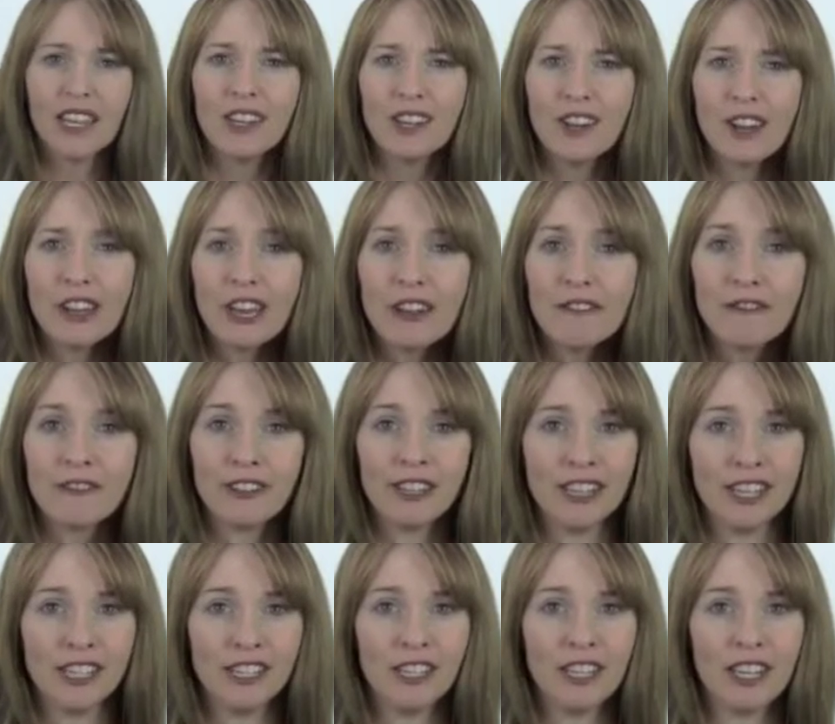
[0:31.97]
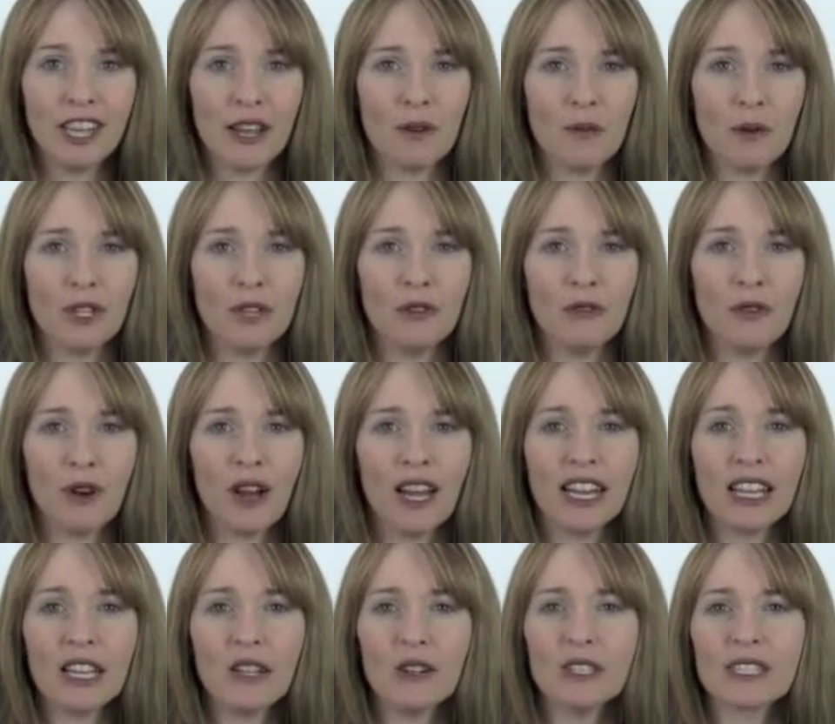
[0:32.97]
You know that feeling you get when you
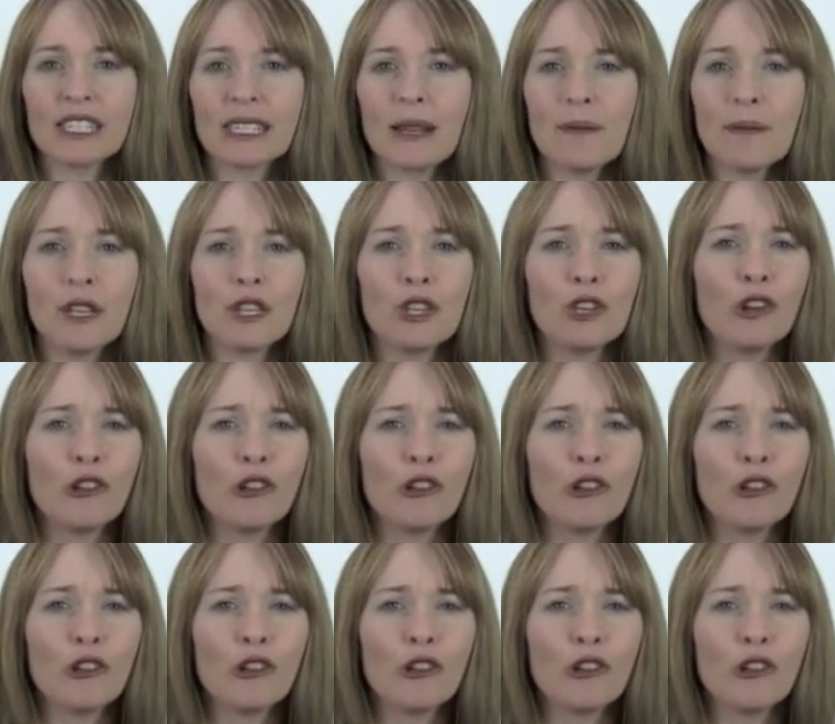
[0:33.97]
finally got something